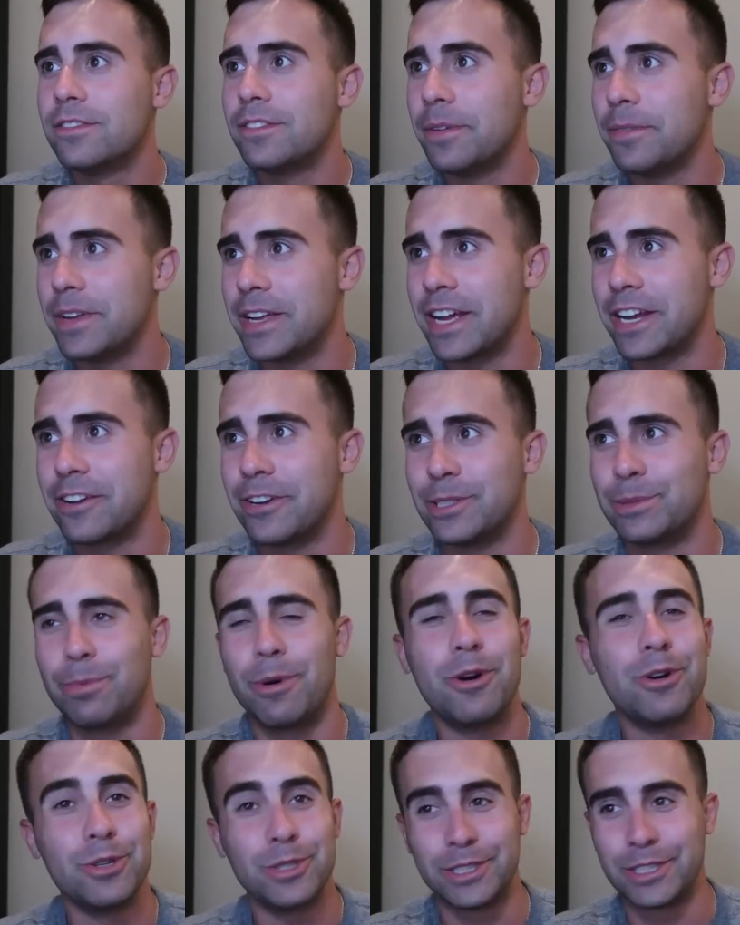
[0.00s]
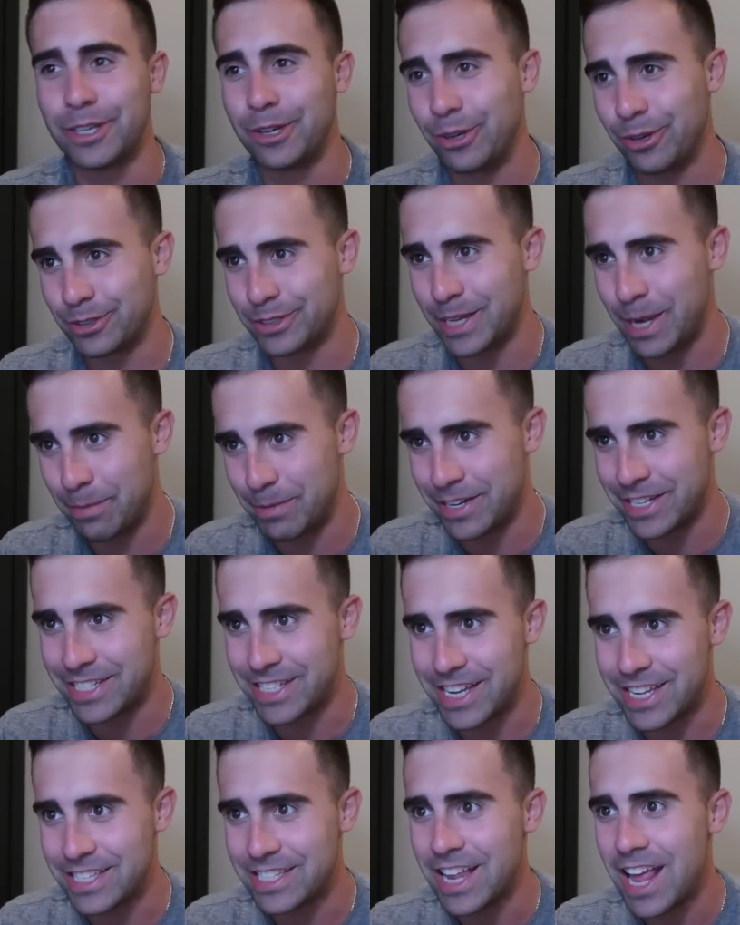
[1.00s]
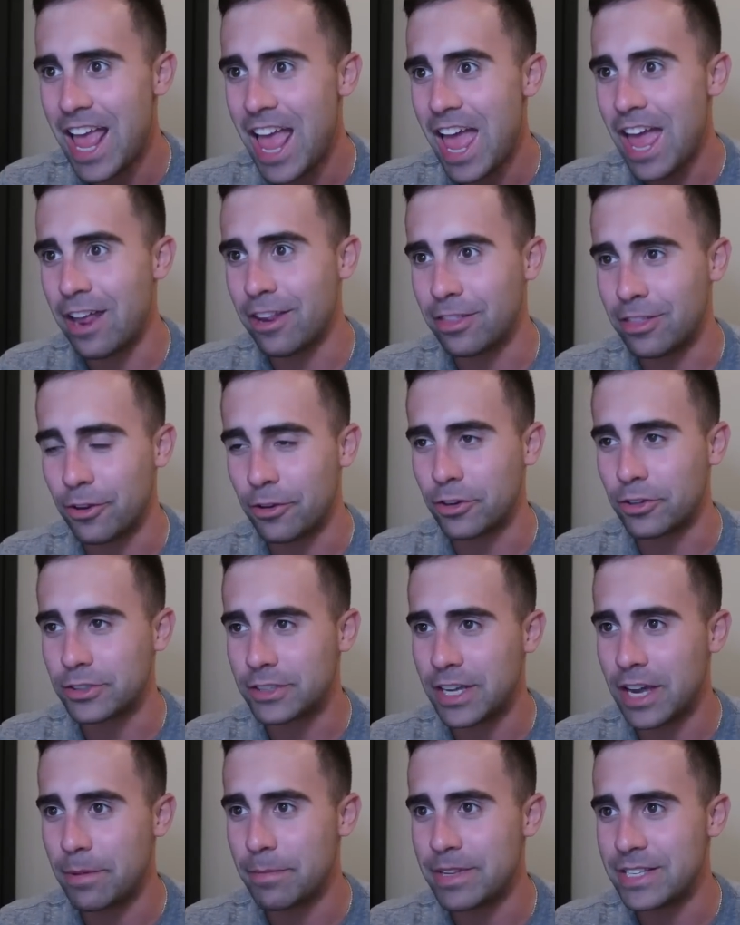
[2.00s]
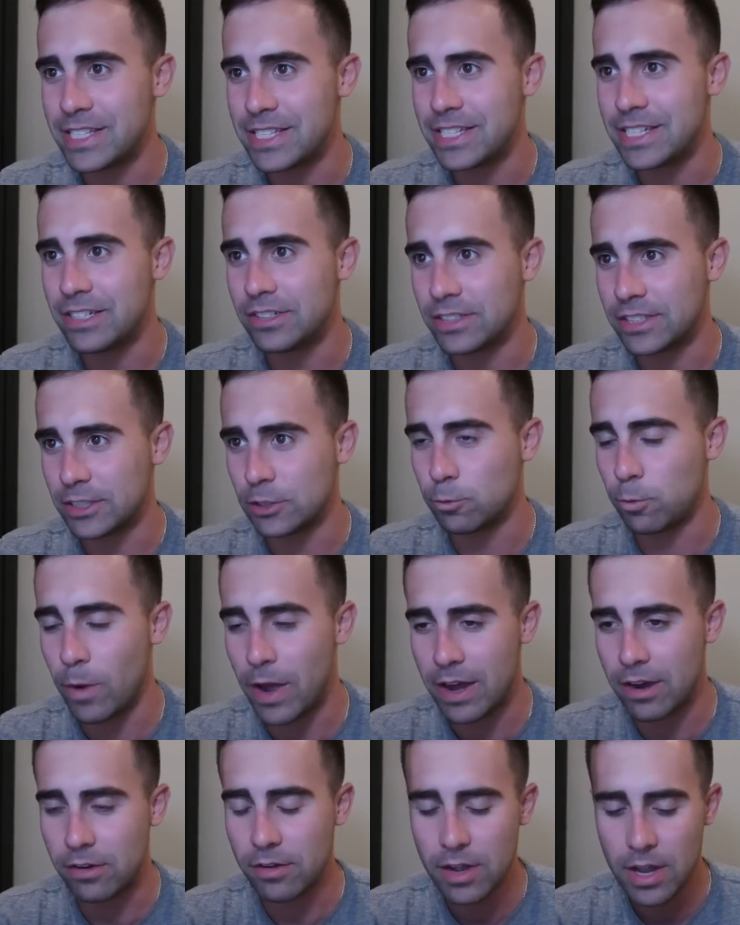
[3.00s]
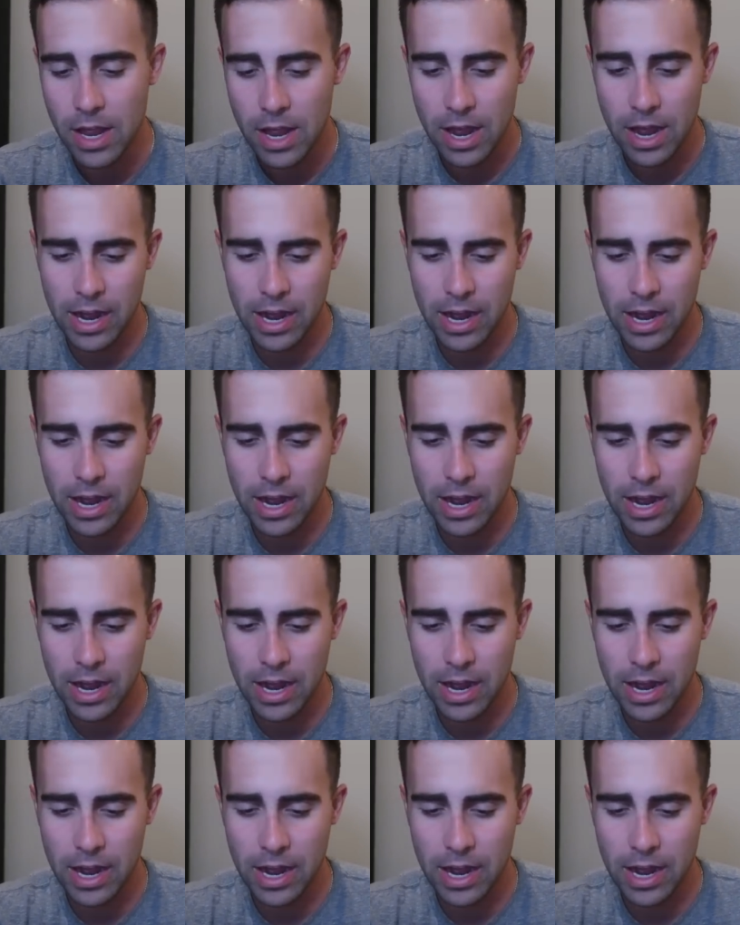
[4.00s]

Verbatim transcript: Let me get Chris Paul, who's third all time in assists and third all time in steals as well.